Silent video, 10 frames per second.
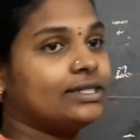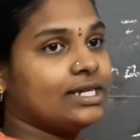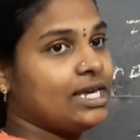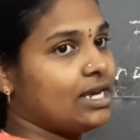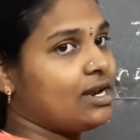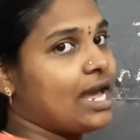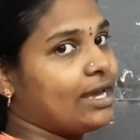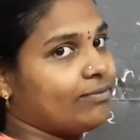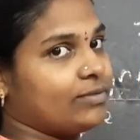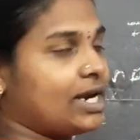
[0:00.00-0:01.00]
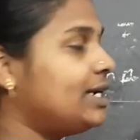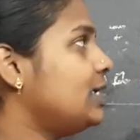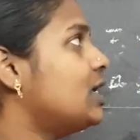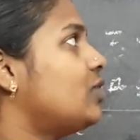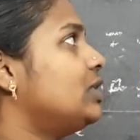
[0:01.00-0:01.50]
Here I am
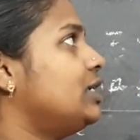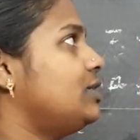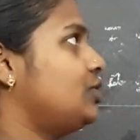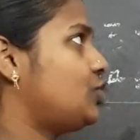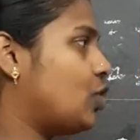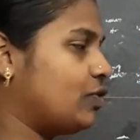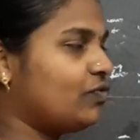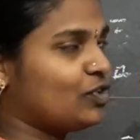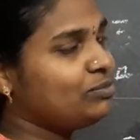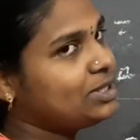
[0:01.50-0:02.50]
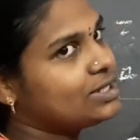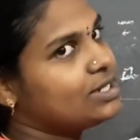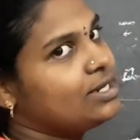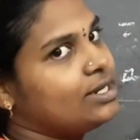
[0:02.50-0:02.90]
writing down in short forms.